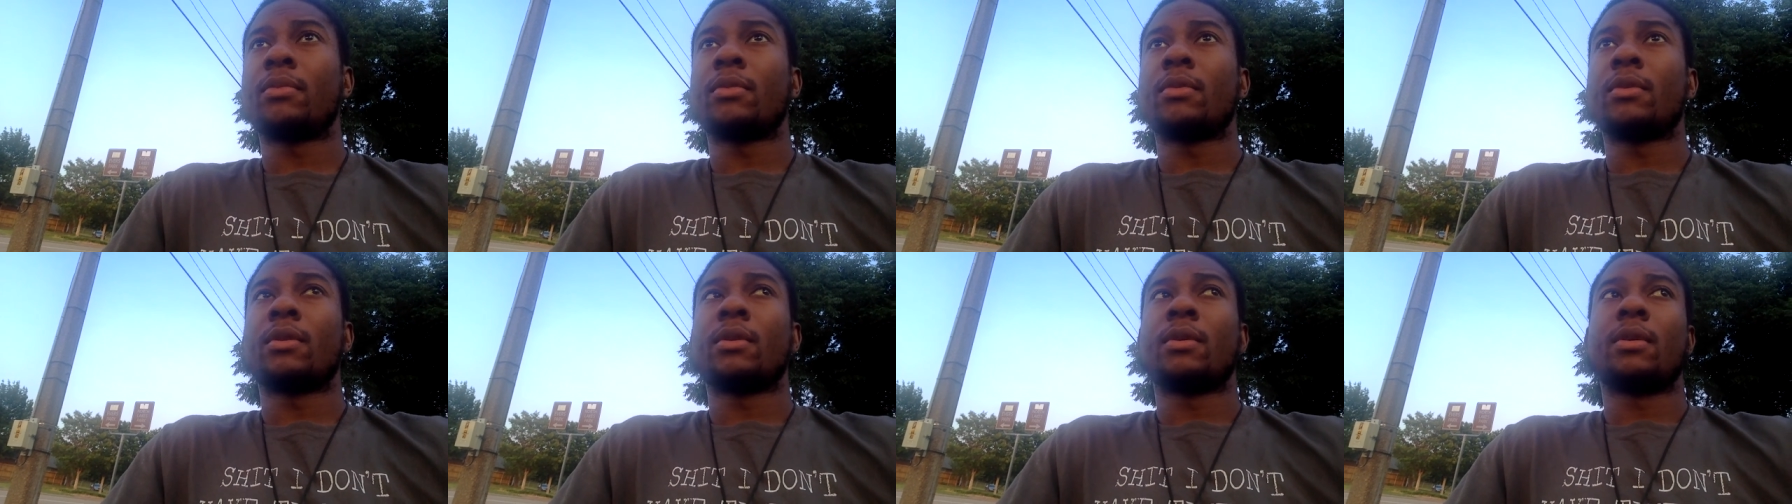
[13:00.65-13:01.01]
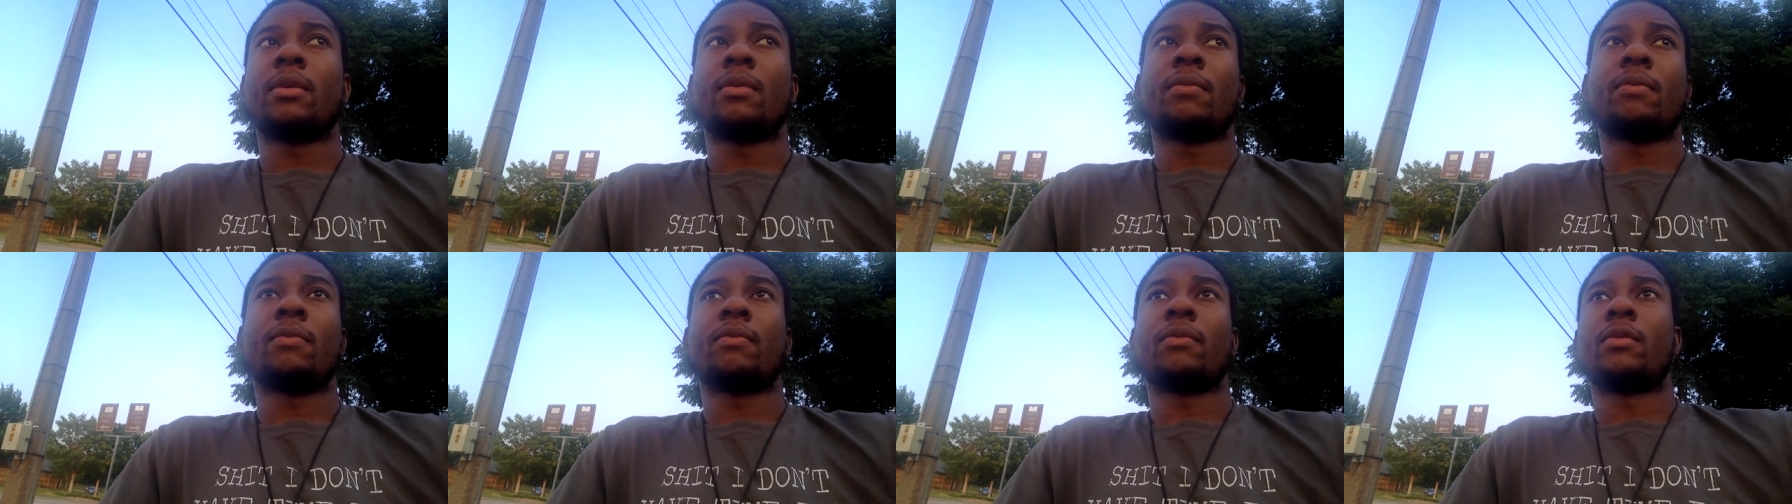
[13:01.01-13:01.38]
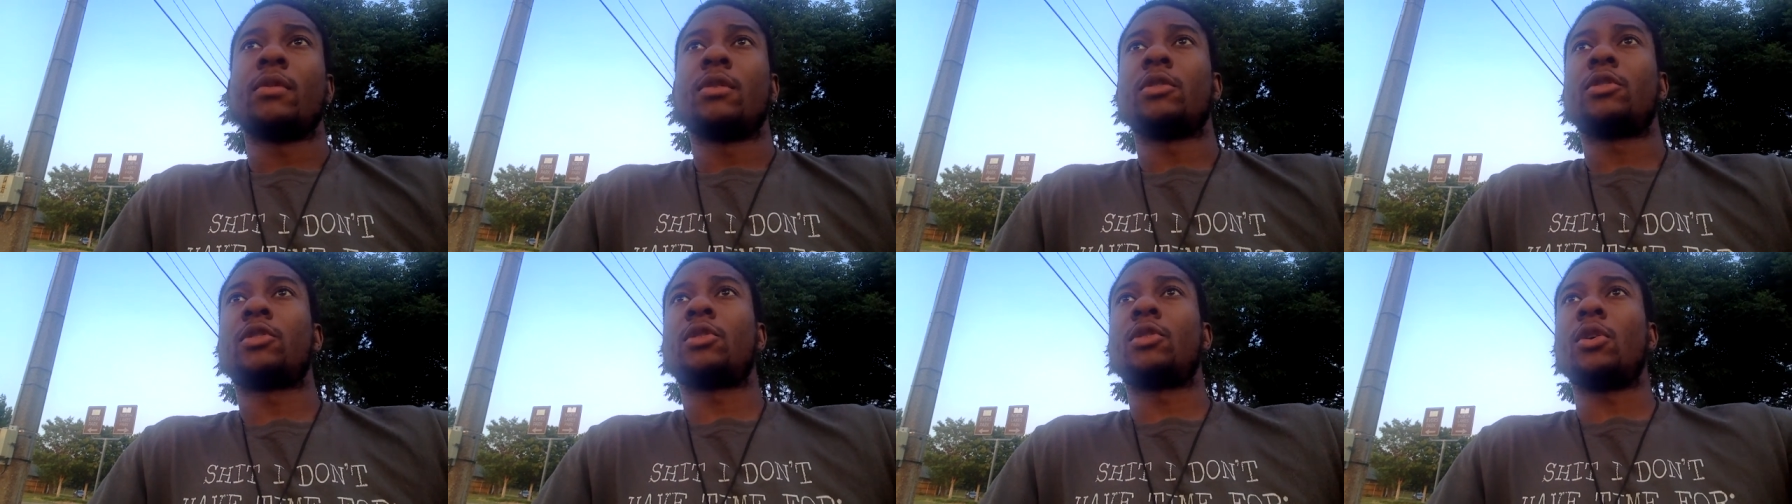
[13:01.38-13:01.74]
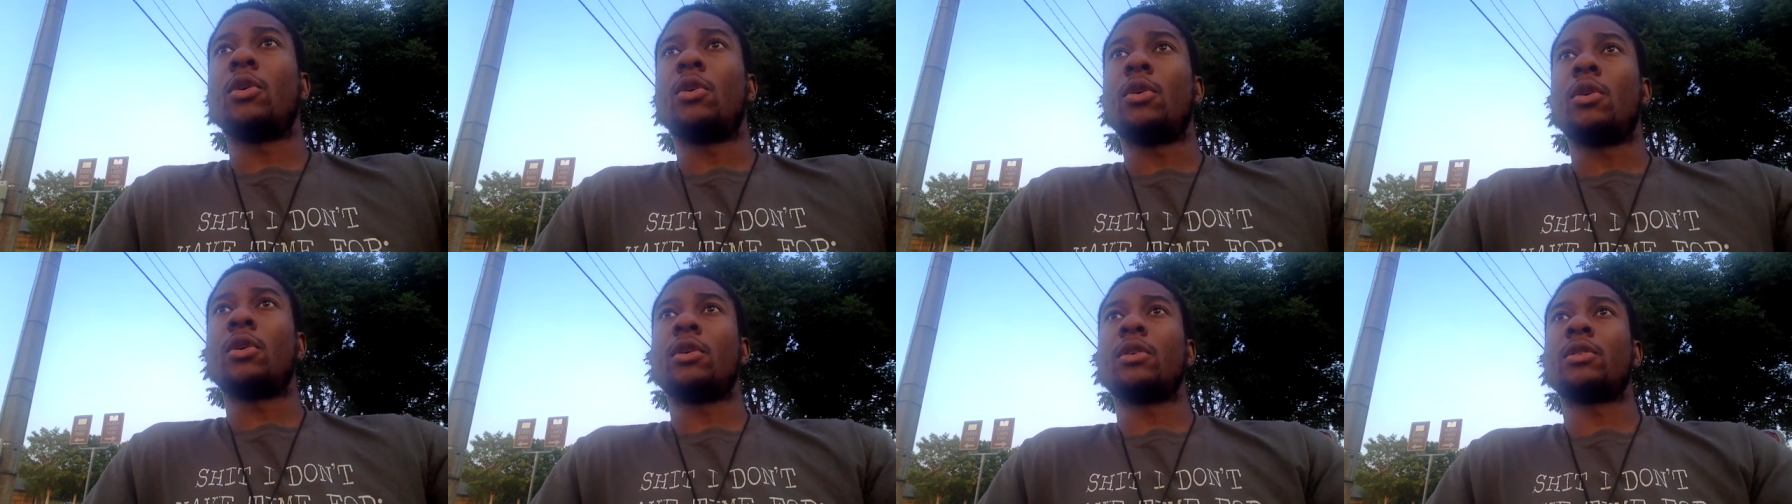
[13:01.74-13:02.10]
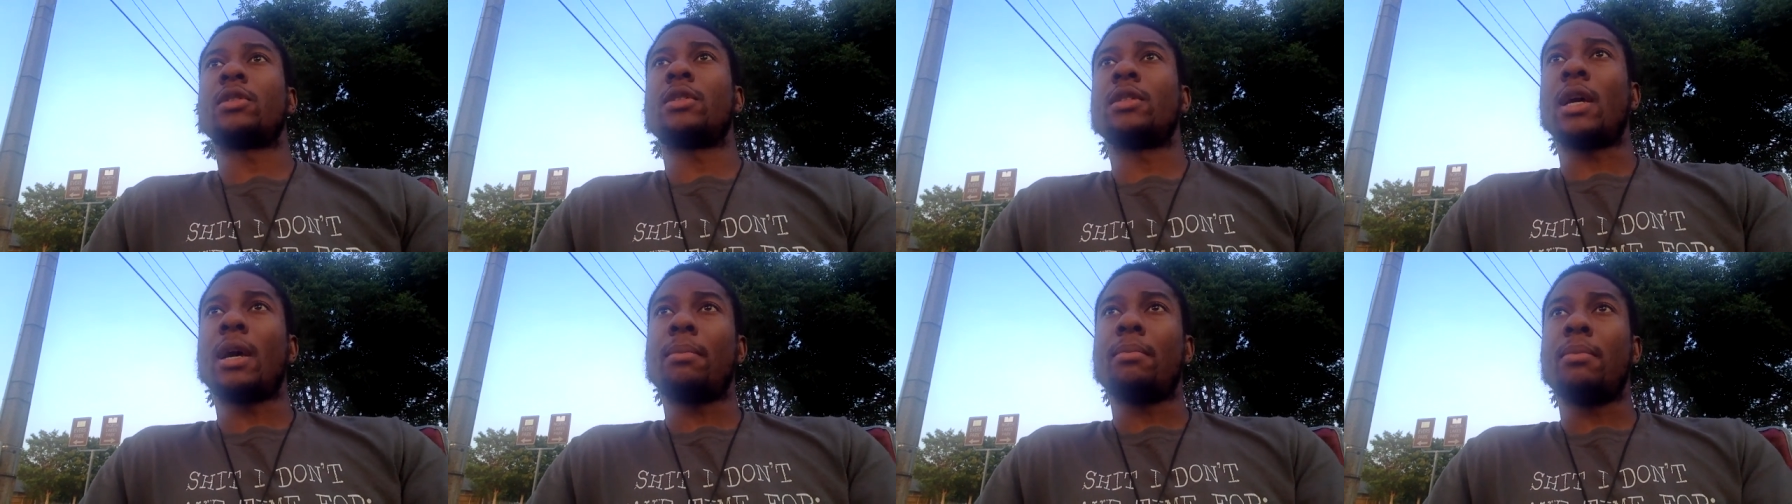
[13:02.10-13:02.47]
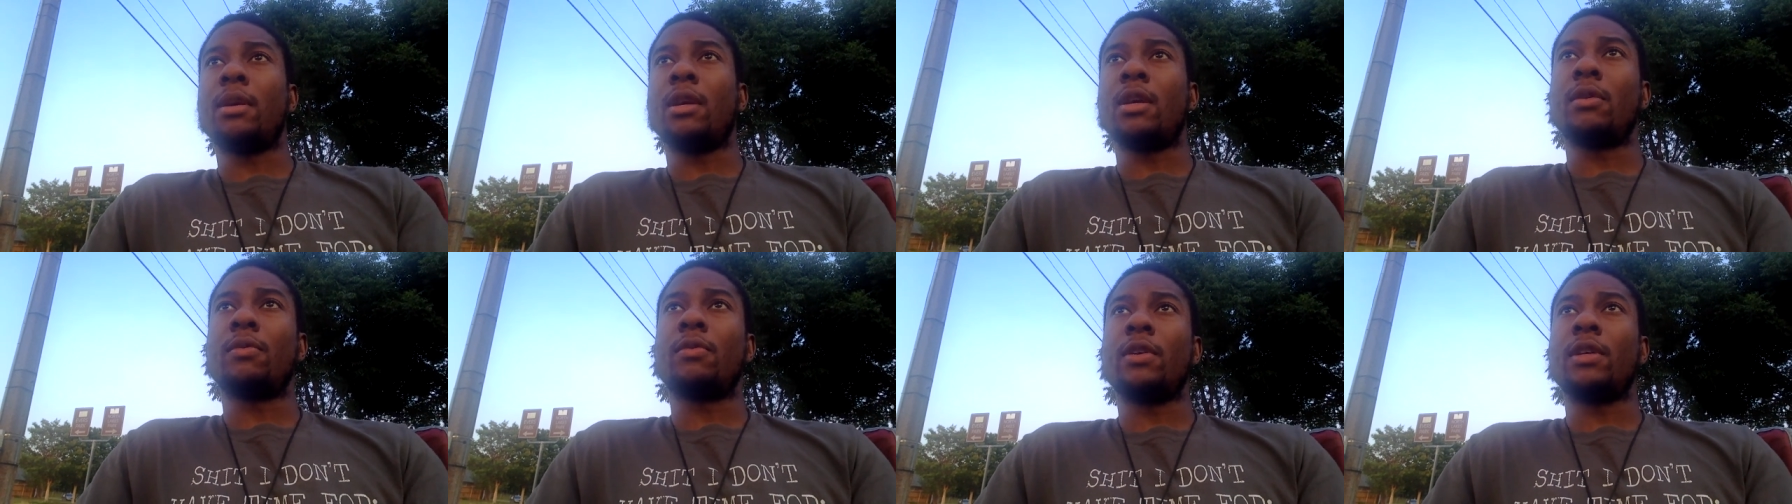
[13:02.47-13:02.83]
stores not
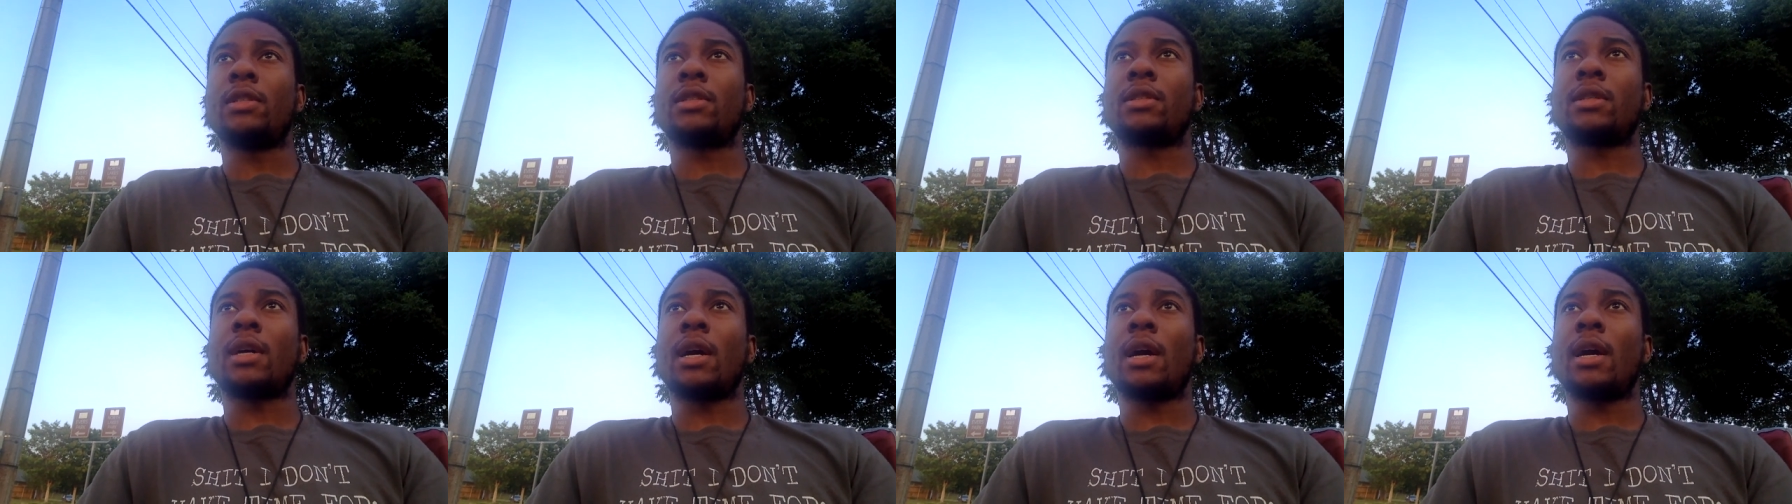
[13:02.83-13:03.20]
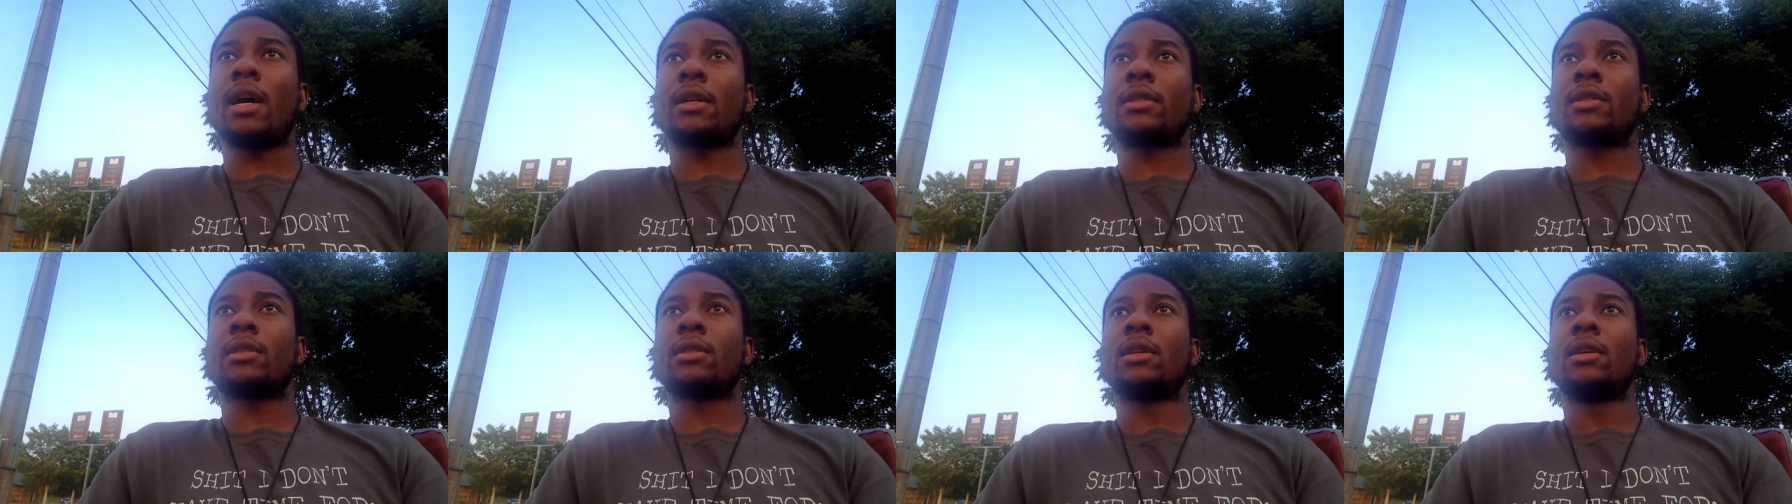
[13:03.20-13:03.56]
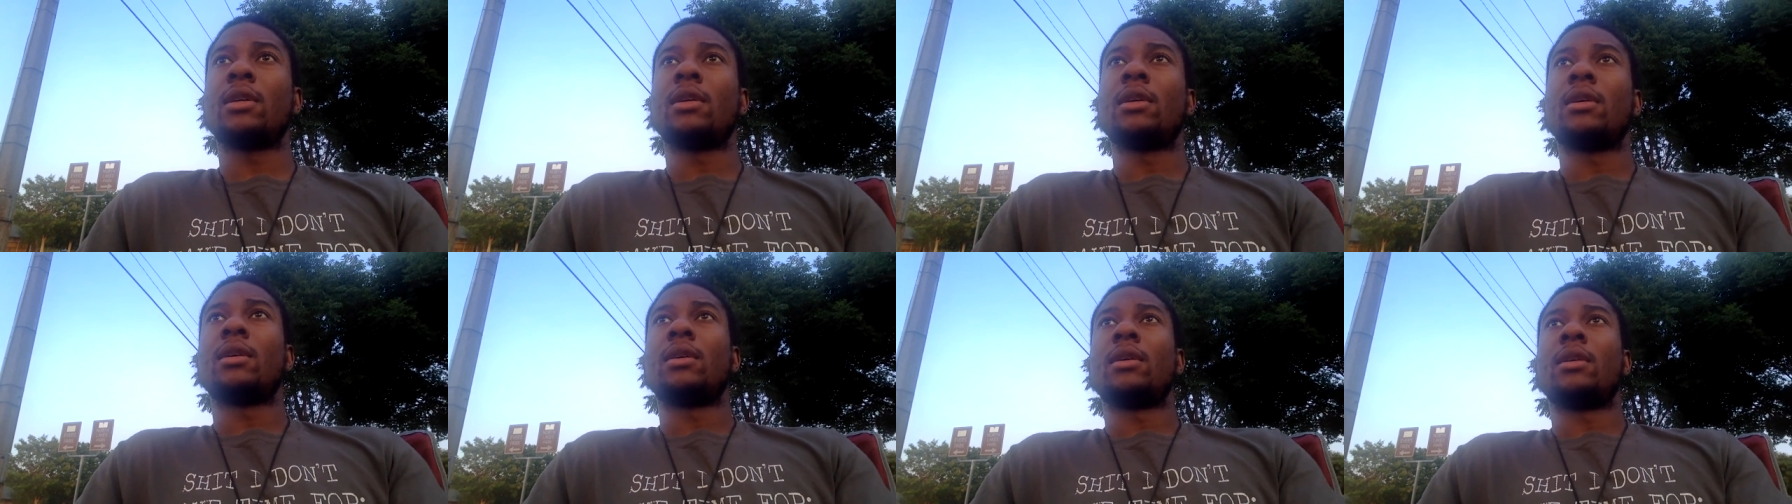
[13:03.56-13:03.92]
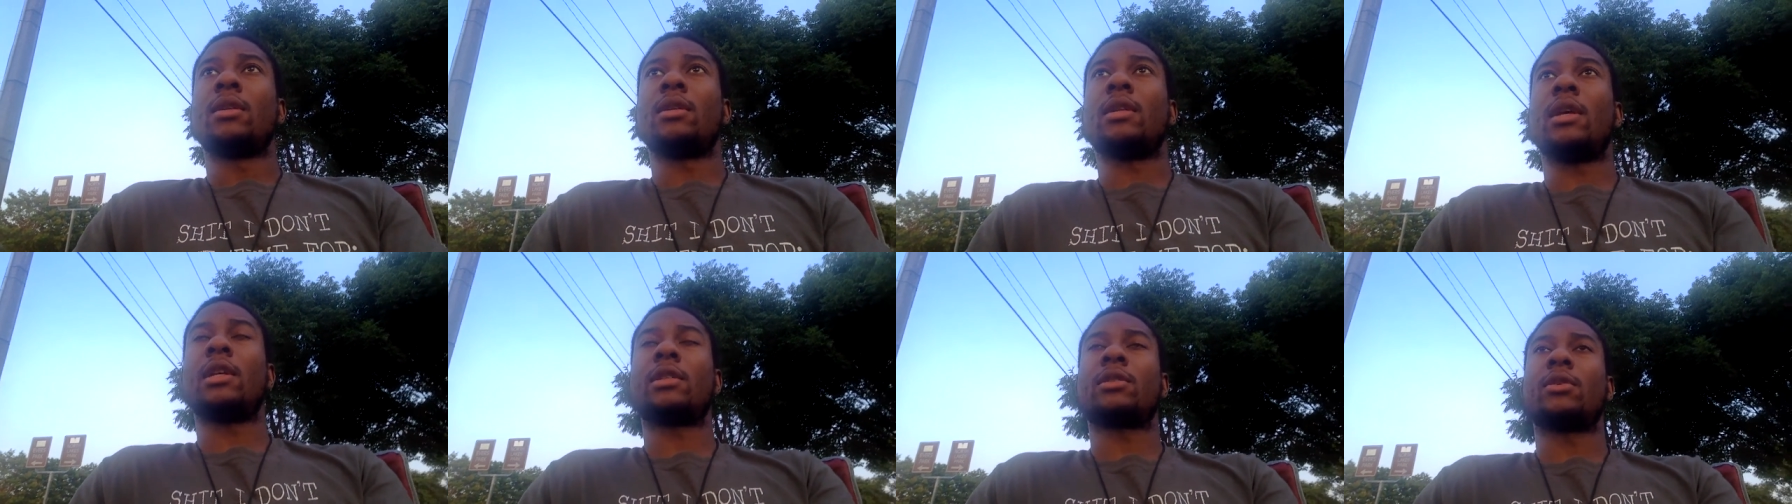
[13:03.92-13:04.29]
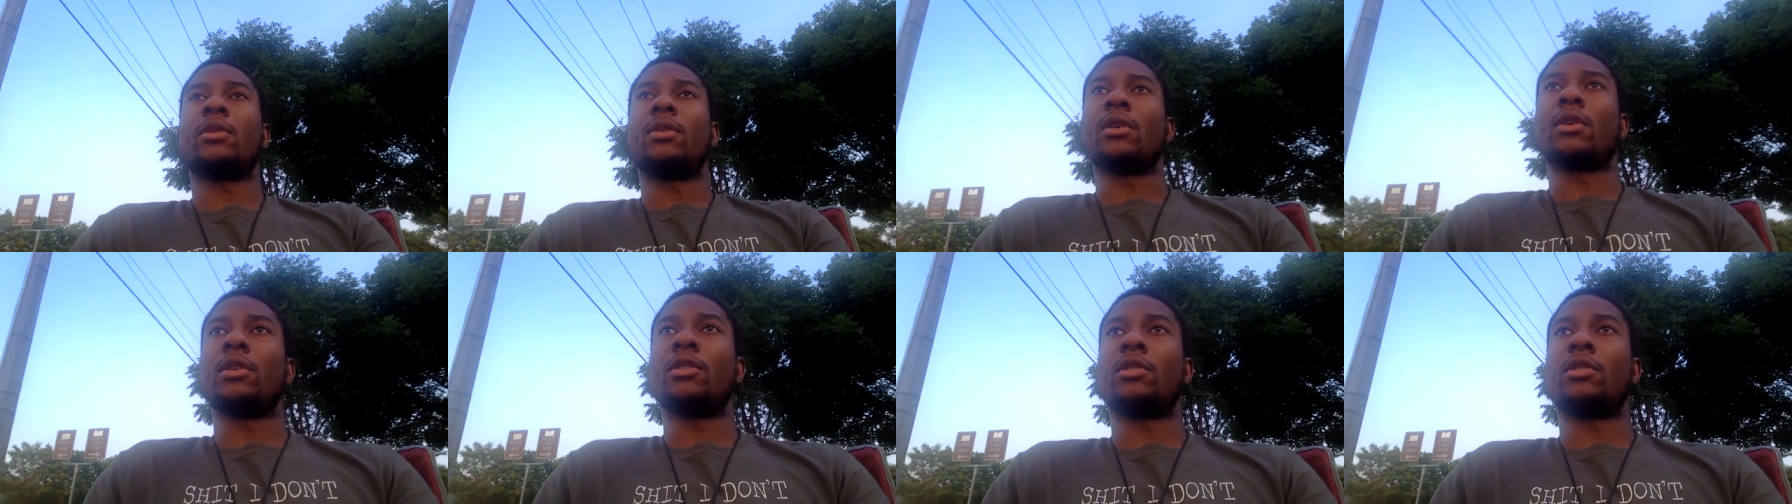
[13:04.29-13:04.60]
being restocked, that's going to